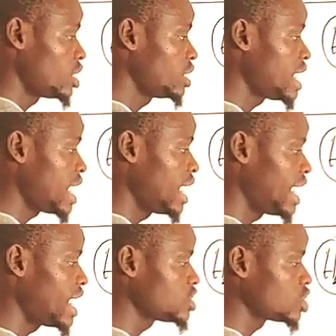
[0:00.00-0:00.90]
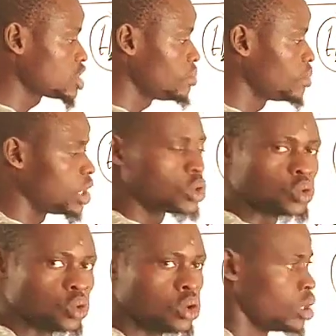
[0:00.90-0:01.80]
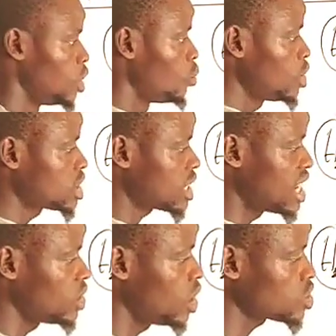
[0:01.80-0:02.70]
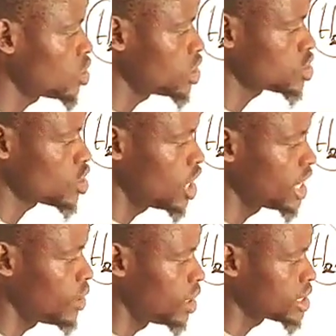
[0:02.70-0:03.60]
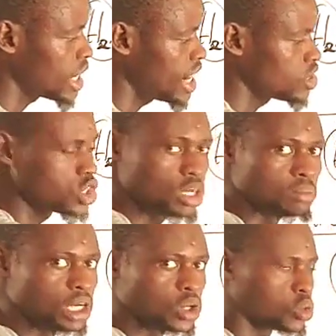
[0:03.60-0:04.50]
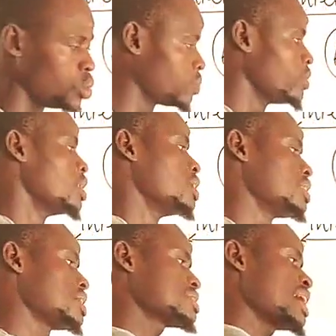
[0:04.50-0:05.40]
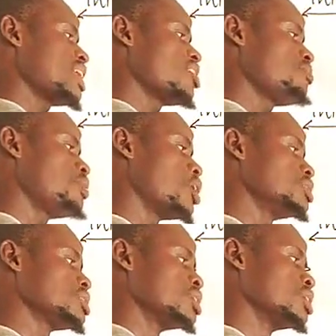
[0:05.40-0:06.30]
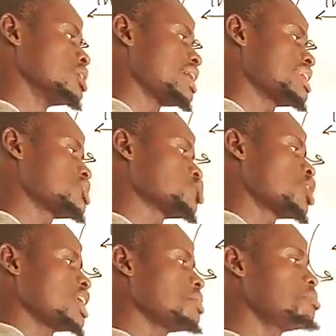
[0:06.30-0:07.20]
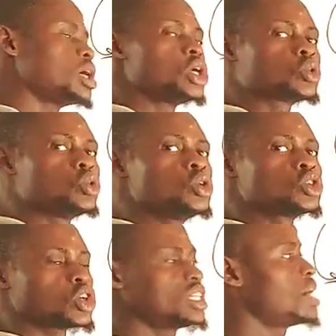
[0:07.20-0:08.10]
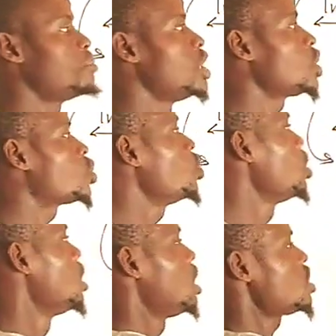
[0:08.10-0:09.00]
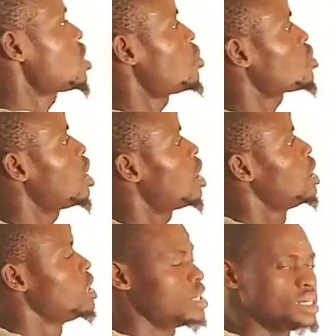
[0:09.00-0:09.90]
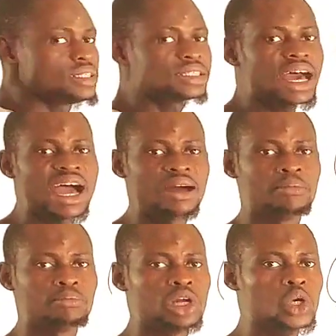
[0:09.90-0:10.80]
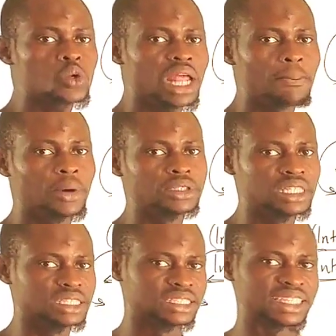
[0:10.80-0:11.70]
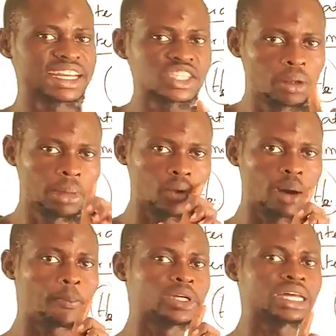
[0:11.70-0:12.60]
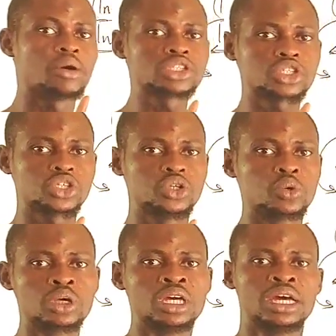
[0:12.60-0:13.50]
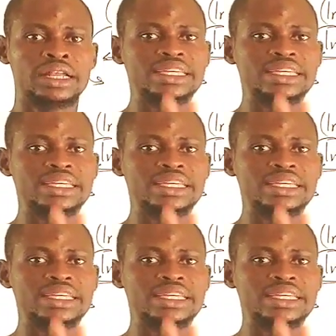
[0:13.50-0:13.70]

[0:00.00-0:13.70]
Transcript: another hydrogen molecule, which can also hold it to another what? Hydrogen molecule. This kind of bond that is joining molecule to another molecule is what we call intermolecular bonding. That is number 1 point I want you to know. The